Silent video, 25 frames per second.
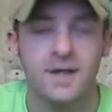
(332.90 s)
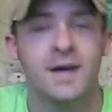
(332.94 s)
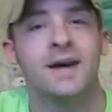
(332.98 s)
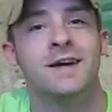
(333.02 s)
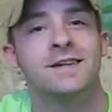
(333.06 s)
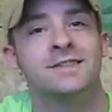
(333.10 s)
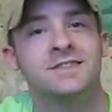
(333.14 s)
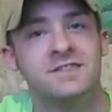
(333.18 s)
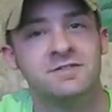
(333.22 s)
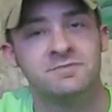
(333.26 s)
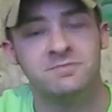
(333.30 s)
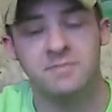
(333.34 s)

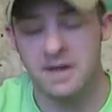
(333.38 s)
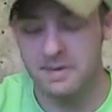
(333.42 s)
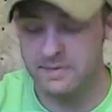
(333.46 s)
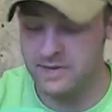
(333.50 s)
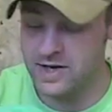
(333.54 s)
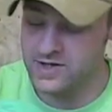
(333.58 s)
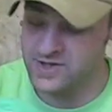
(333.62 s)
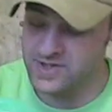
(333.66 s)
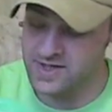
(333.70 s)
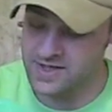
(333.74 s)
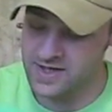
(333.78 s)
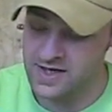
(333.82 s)
as if by
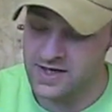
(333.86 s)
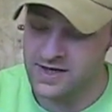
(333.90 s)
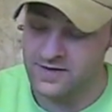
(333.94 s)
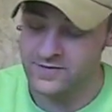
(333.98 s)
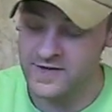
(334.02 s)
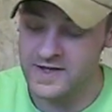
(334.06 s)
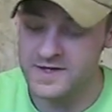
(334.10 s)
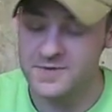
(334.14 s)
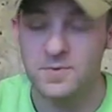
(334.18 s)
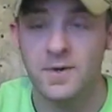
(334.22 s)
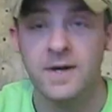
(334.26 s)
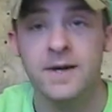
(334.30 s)
magic.
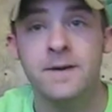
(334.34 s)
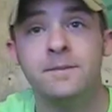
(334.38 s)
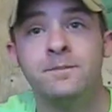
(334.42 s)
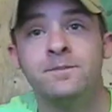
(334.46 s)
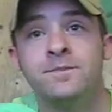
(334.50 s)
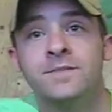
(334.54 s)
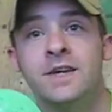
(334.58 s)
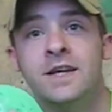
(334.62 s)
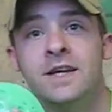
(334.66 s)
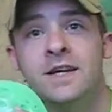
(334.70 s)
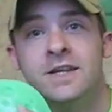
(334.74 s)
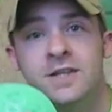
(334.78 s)
This way,
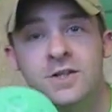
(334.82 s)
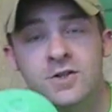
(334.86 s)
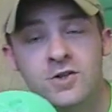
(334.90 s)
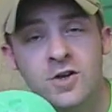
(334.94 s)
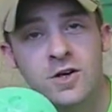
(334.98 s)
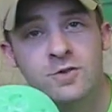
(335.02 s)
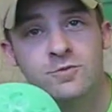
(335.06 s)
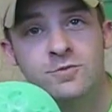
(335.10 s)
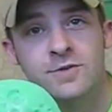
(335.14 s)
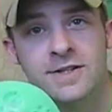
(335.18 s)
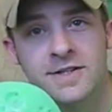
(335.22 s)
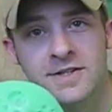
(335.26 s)
you've
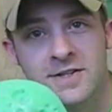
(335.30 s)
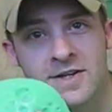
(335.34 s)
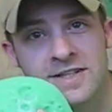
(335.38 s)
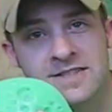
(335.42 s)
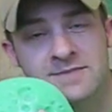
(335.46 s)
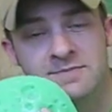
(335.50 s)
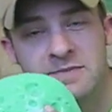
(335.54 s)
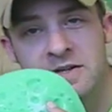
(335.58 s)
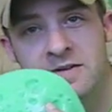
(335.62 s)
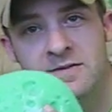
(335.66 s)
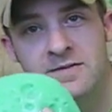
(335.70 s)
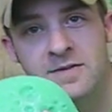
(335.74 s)
got a really
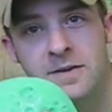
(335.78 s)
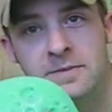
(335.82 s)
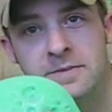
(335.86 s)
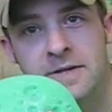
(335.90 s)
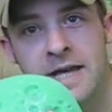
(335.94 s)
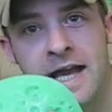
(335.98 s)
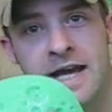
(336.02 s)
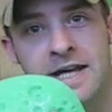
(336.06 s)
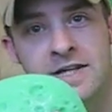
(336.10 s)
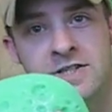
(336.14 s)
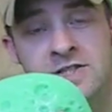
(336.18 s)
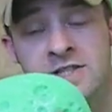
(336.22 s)
nice big thumb
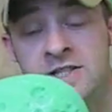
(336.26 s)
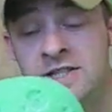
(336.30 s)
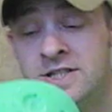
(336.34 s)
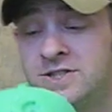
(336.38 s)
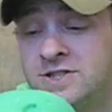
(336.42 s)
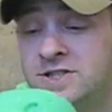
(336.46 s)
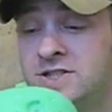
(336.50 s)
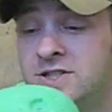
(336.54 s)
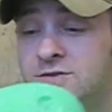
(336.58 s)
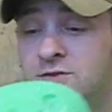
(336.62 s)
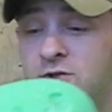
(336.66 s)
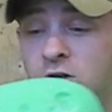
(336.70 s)
catch.
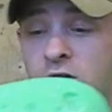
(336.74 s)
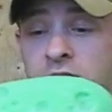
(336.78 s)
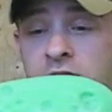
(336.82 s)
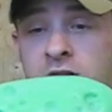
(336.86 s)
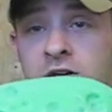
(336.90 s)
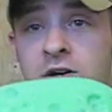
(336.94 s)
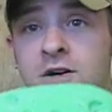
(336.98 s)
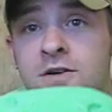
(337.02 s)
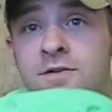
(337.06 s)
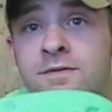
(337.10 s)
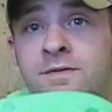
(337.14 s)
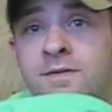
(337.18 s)
So you've got a
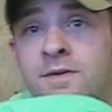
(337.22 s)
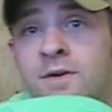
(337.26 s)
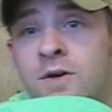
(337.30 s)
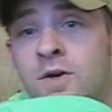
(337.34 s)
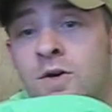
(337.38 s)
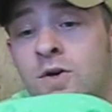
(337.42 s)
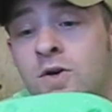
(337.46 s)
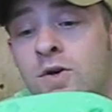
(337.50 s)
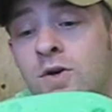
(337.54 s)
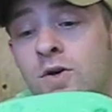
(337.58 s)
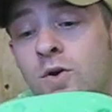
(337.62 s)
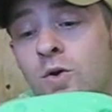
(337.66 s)
lot of
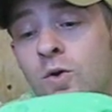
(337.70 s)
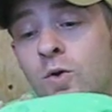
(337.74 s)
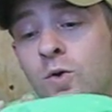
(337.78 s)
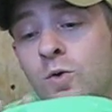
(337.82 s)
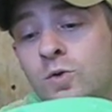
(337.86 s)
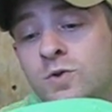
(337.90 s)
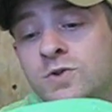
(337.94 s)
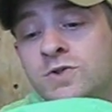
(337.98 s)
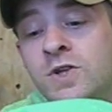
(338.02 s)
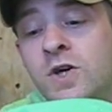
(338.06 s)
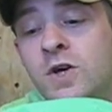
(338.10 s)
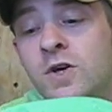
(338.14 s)

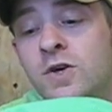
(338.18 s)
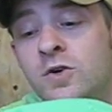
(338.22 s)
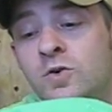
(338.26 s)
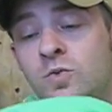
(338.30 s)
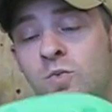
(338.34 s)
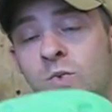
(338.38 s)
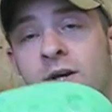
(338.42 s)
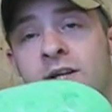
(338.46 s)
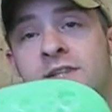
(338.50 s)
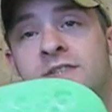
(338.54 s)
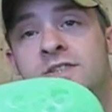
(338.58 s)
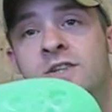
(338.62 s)

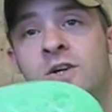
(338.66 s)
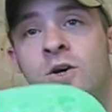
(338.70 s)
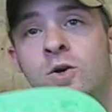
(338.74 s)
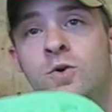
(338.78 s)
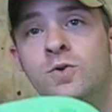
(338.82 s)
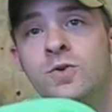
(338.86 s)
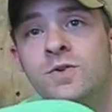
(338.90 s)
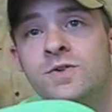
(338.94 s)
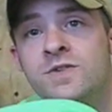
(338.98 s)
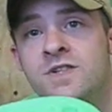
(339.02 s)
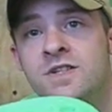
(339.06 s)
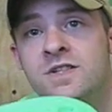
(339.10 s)
alternate ways to
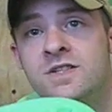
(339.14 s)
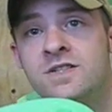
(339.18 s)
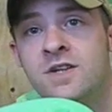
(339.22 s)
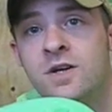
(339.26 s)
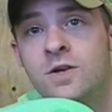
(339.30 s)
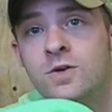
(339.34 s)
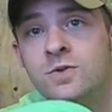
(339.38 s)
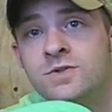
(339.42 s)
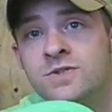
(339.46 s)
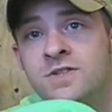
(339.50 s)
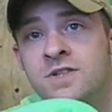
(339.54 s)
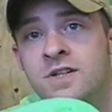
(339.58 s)
hold on to these
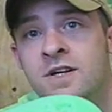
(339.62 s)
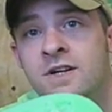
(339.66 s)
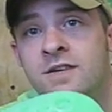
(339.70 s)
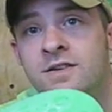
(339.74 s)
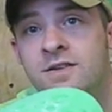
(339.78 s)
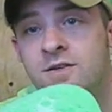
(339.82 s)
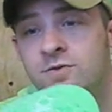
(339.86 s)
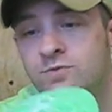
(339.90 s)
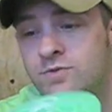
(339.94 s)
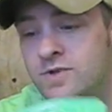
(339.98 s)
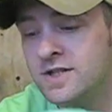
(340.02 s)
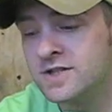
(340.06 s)
holds.
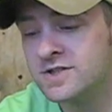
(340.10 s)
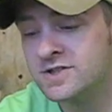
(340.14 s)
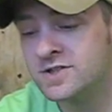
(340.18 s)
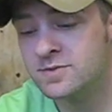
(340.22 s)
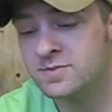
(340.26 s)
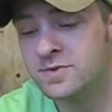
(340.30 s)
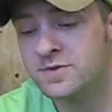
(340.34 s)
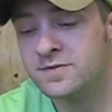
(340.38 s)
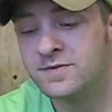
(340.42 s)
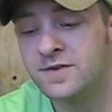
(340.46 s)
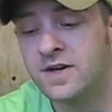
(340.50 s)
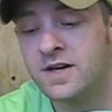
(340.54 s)
They're really
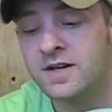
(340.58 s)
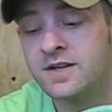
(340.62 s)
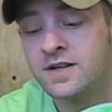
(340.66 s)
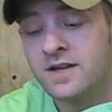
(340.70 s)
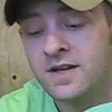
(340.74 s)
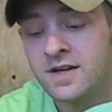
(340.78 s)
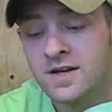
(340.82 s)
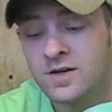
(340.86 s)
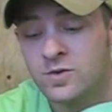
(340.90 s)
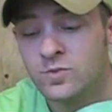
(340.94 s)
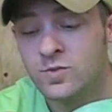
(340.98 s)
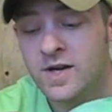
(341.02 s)
super fun.
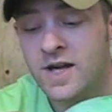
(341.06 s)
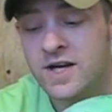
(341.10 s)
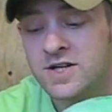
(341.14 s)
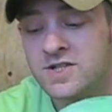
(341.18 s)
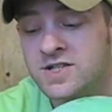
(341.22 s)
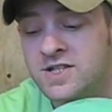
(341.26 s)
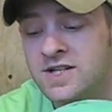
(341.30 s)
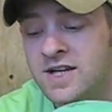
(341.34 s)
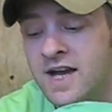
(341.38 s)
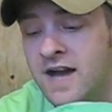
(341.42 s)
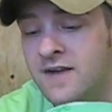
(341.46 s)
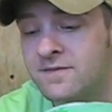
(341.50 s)
We
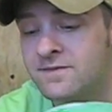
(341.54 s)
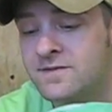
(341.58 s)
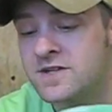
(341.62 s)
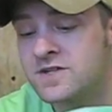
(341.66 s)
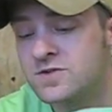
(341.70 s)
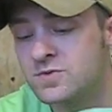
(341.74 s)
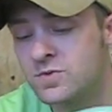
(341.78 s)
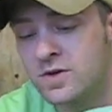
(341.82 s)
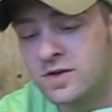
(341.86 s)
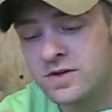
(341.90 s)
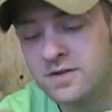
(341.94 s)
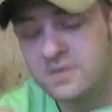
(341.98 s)
actually had
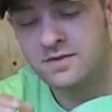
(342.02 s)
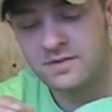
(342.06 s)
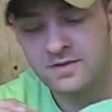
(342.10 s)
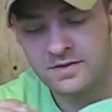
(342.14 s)
this one,